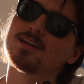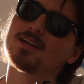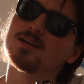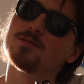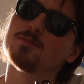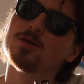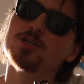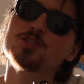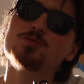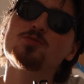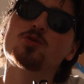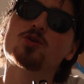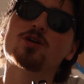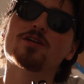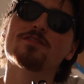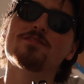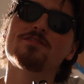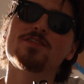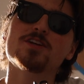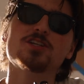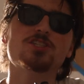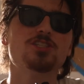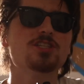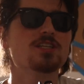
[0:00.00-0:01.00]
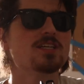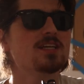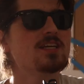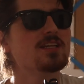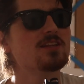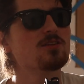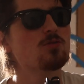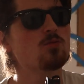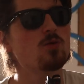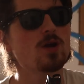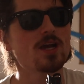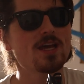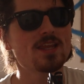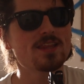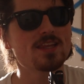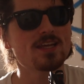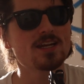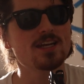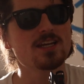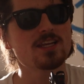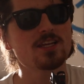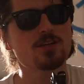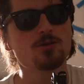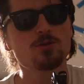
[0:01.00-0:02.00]
much more efficient in the way
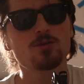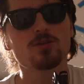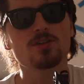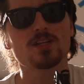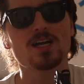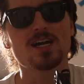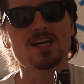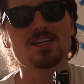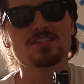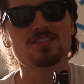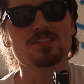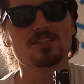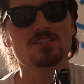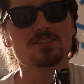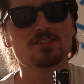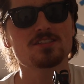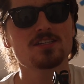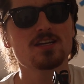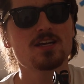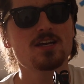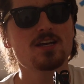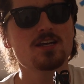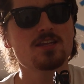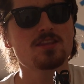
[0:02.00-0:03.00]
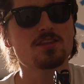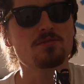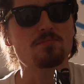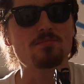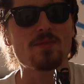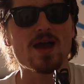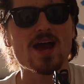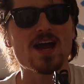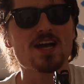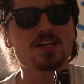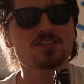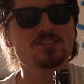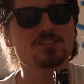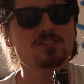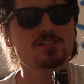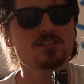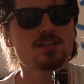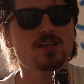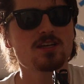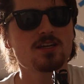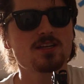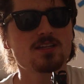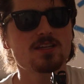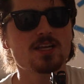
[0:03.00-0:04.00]
that it utilizes the mass
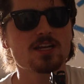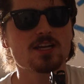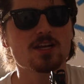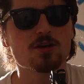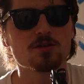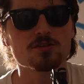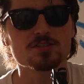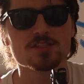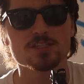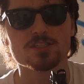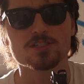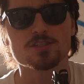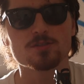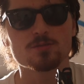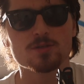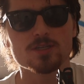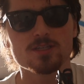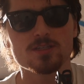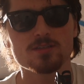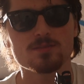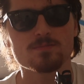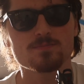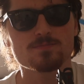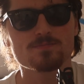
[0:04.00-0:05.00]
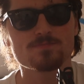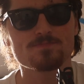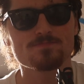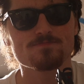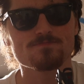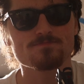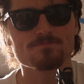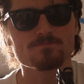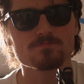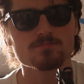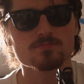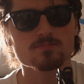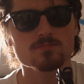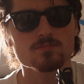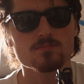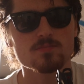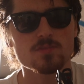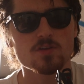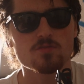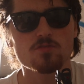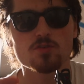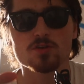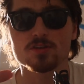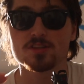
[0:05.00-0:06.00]
that goes into it
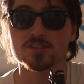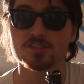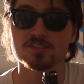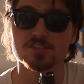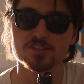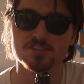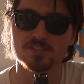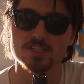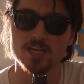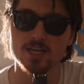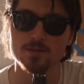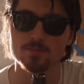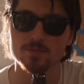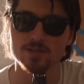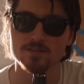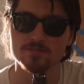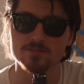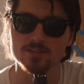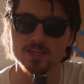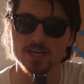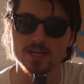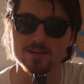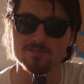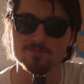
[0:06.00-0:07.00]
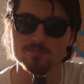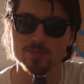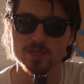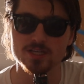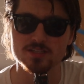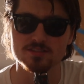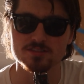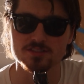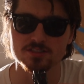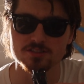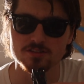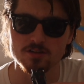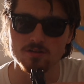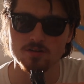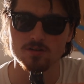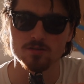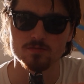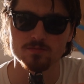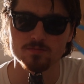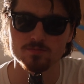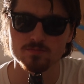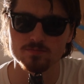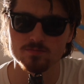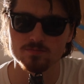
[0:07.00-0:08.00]
for the sustainment of life, because it's
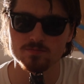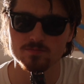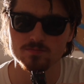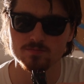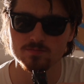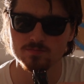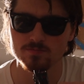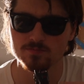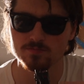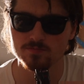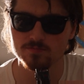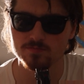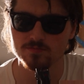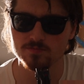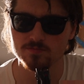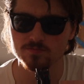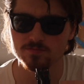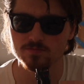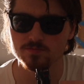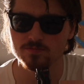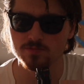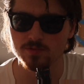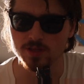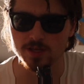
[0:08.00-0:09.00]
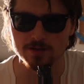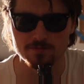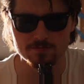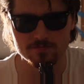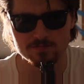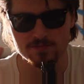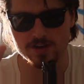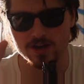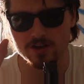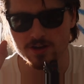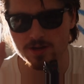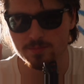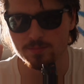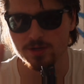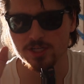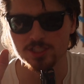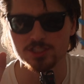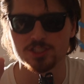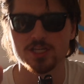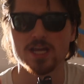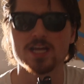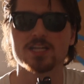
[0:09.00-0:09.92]
all like very much